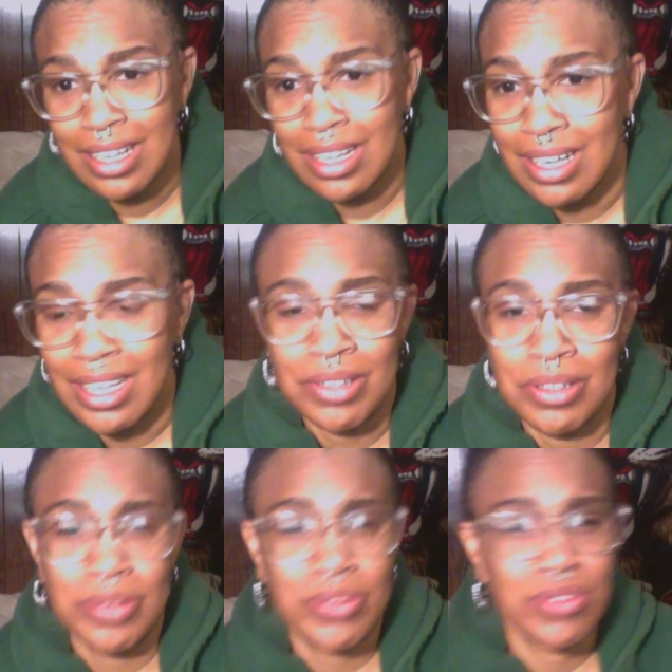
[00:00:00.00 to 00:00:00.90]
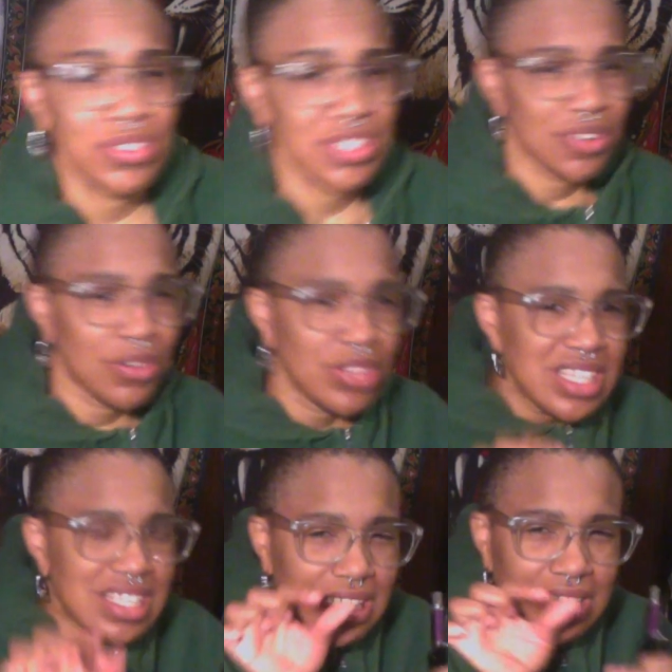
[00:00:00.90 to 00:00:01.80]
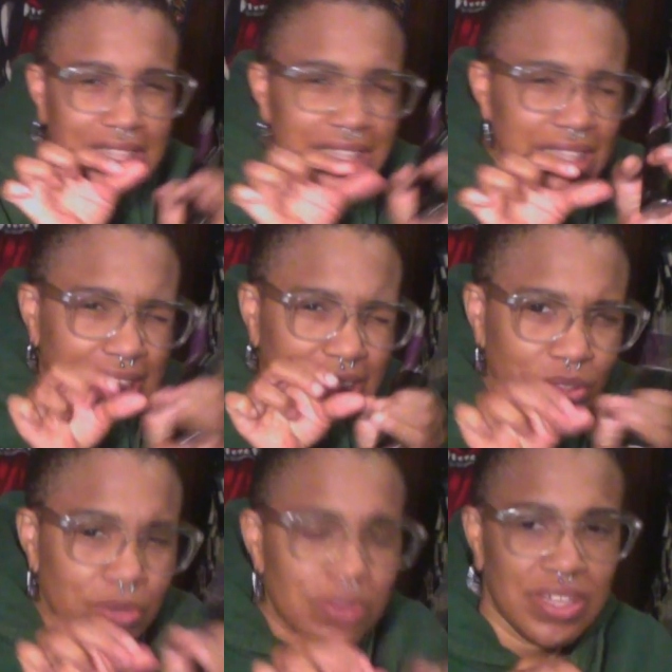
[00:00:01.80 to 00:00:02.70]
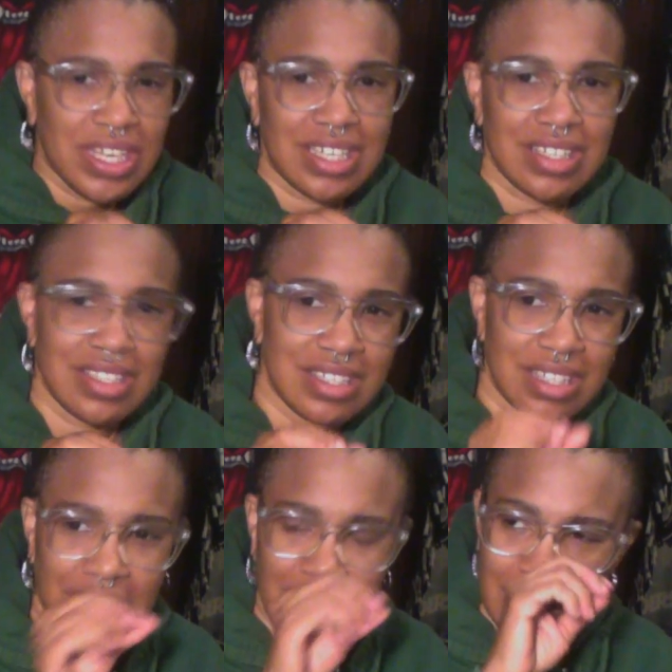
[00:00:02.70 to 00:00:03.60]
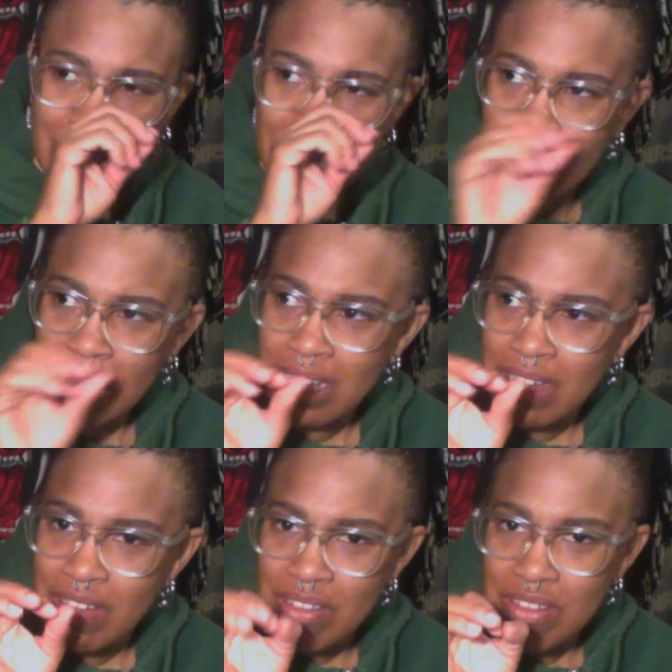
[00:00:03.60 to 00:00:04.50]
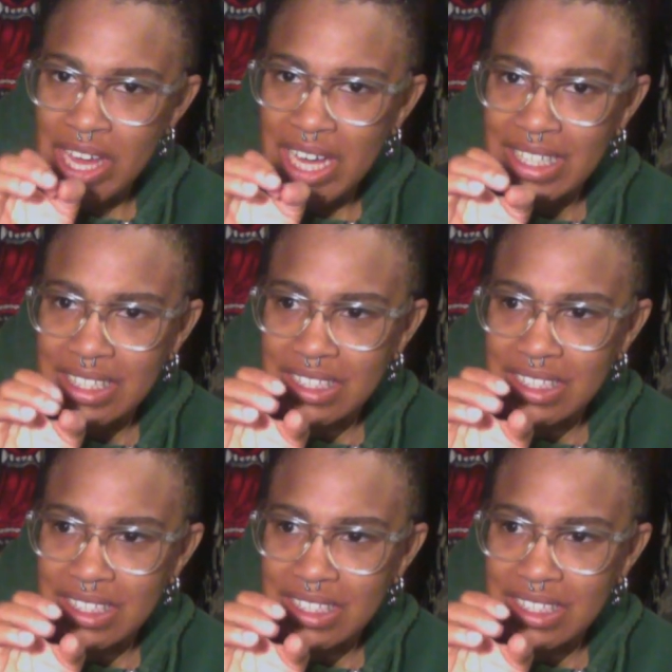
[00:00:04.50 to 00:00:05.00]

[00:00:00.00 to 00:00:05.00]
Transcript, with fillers: I don't know, there's just all these little things that